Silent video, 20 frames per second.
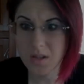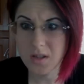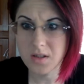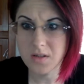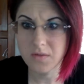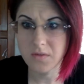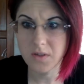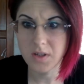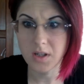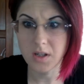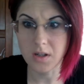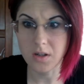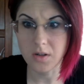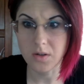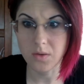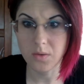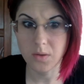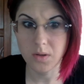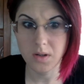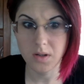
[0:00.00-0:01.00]
this
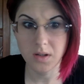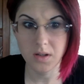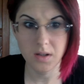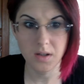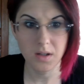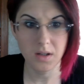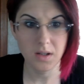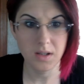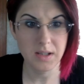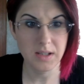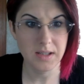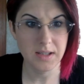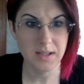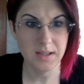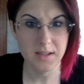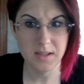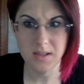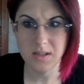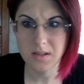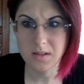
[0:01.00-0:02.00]
video and then
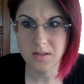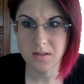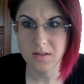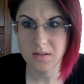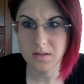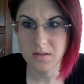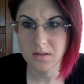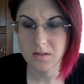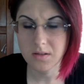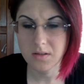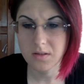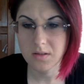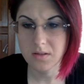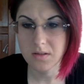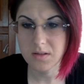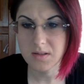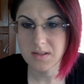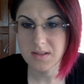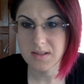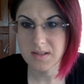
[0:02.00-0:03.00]
it didn't
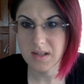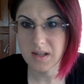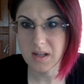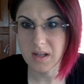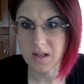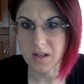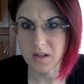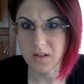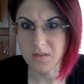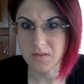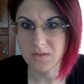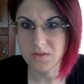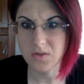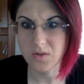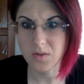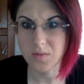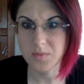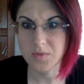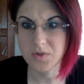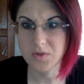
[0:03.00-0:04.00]
save,
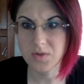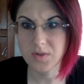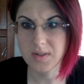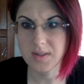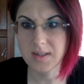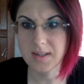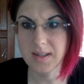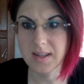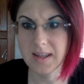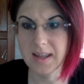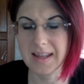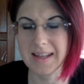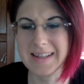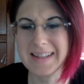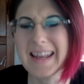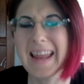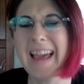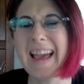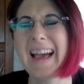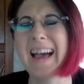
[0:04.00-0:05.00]
so I'm shooting it
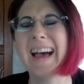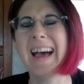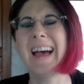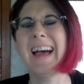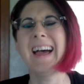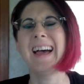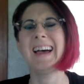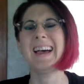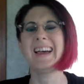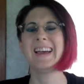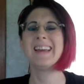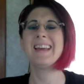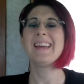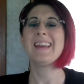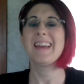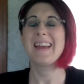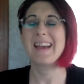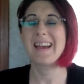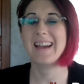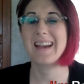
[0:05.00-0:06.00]
again.
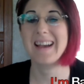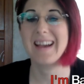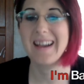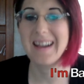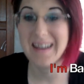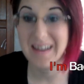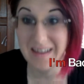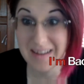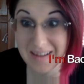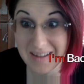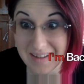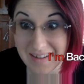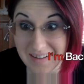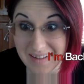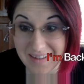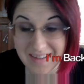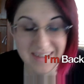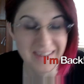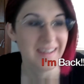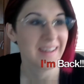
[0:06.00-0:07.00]

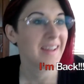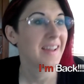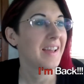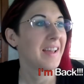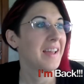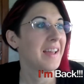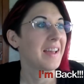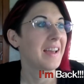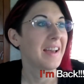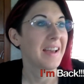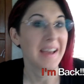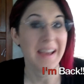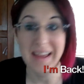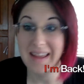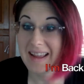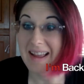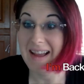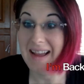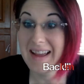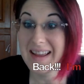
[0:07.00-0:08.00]

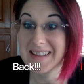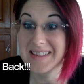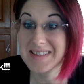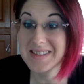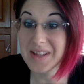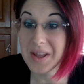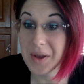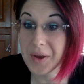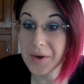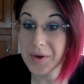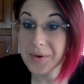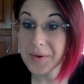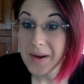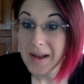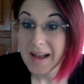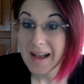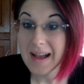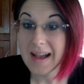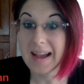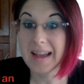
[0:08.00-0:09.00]
Hi guys, so
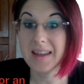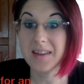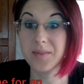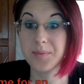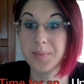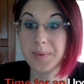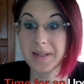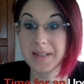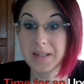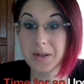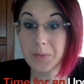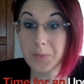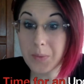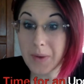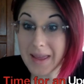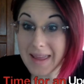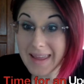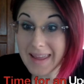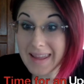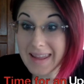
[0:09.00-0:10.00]
I have been
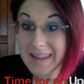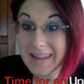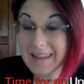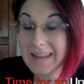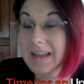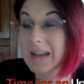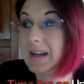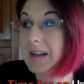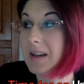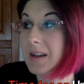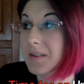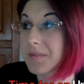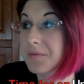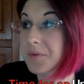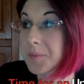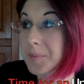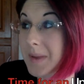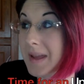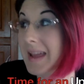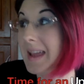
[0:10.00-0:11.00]
away
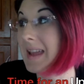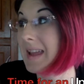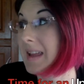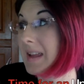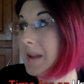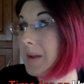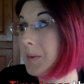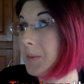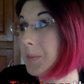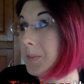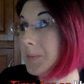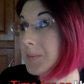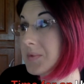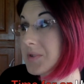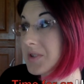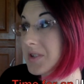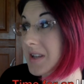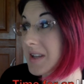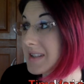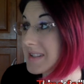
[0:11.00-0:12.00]
for May,
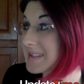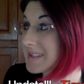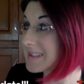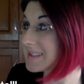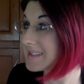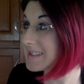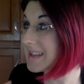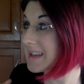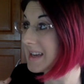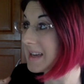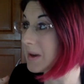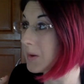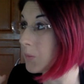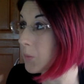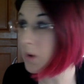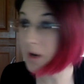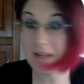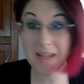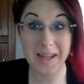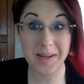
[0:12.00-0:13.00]
just
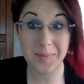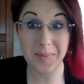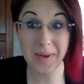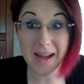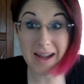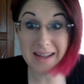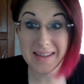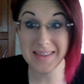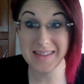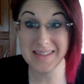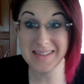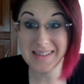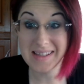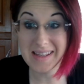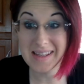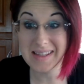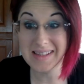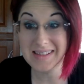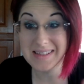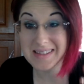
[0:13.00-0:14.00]
working behind the
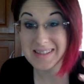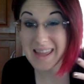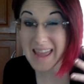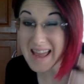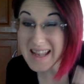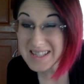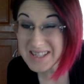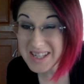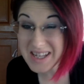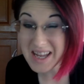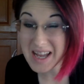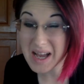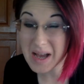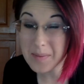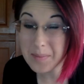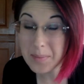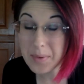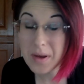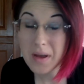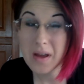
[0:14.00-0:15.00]
scenes, catching
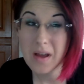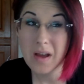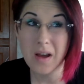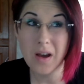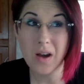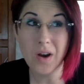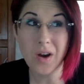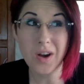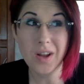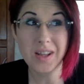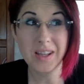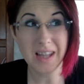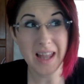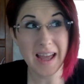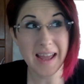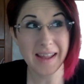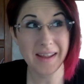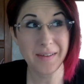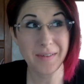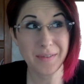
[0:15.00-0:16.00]
up on
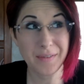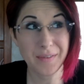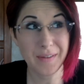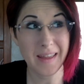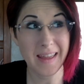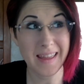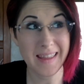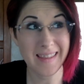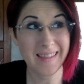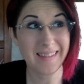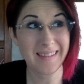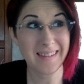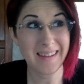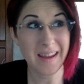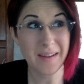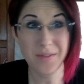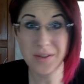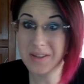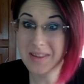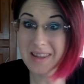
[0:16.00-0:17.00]
life and
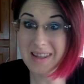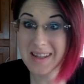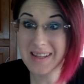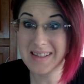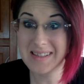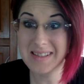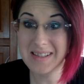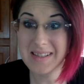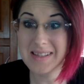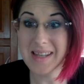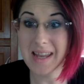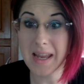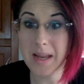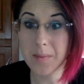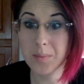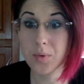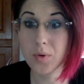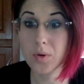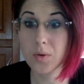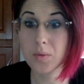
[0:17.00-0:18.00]
everything since
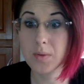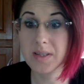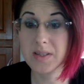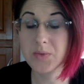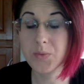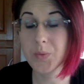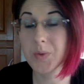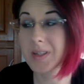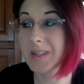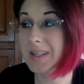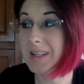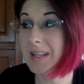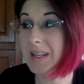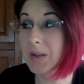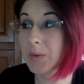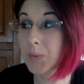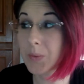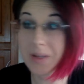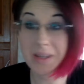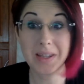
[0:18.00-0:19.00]
April was
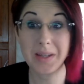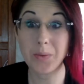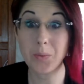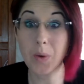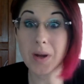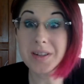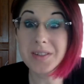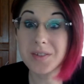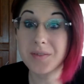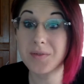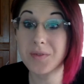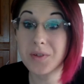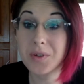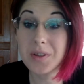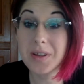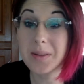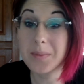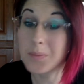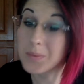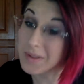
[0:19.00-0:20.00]
really, really
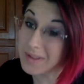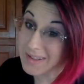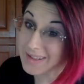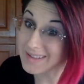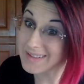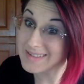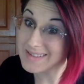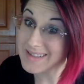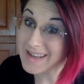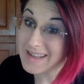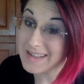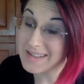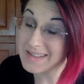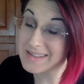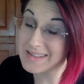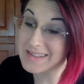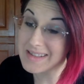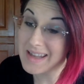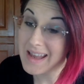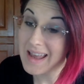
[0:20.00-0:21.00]
wonderful and really
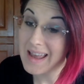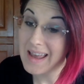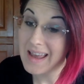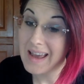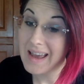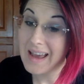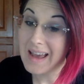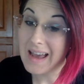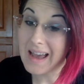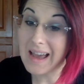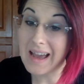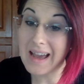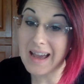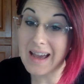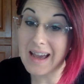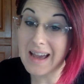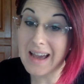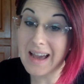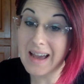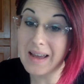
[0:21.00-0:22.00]
intense.
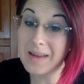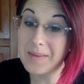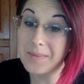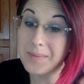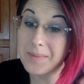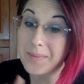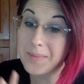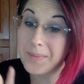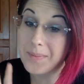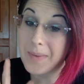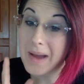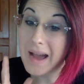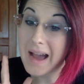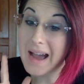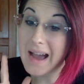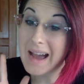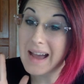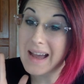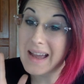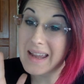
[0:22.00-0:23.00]

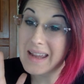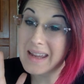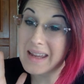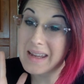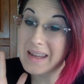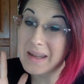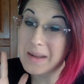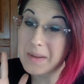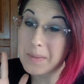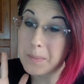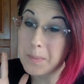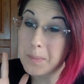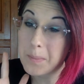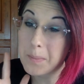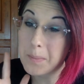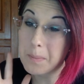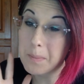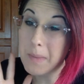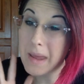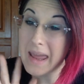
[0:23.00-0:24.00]
I
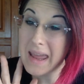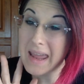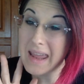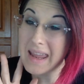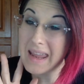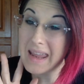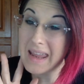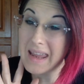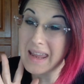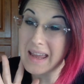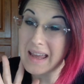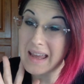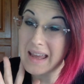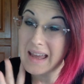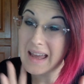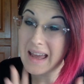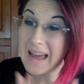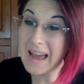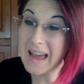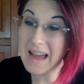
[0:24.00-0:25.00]
may
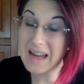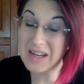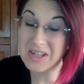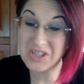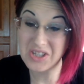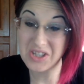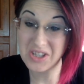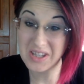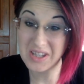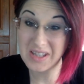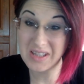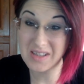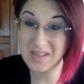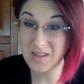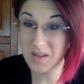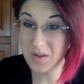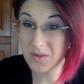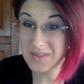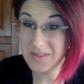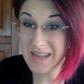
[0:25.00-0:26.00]
actually
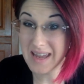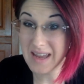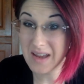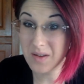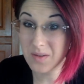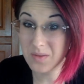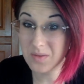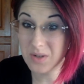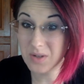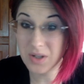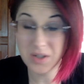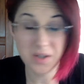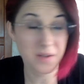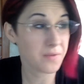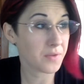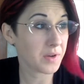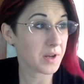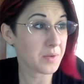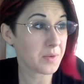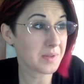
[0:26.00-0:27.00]
slow down on the
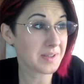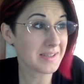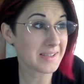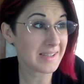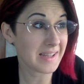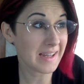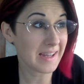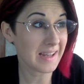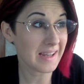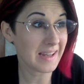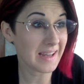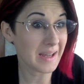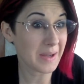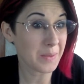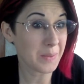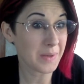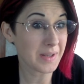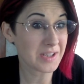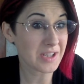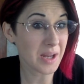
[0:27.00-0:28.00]
frequency
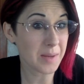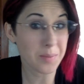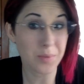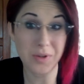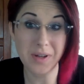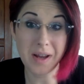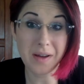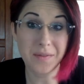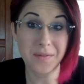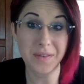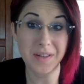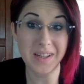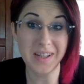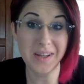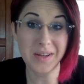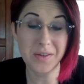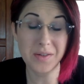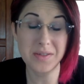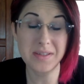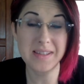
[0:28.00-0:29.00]
at which I put out
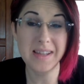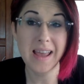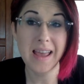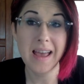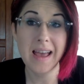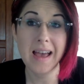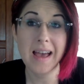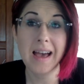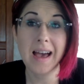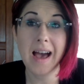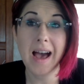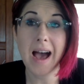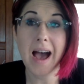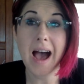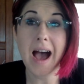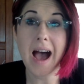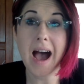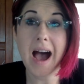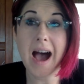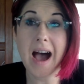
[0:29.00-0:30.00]
videos.
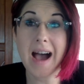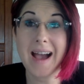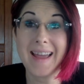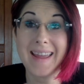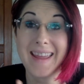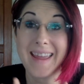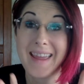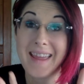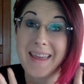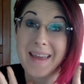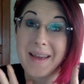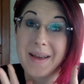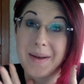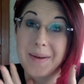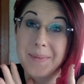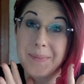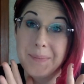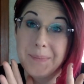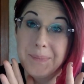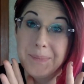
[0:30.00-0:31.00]
I am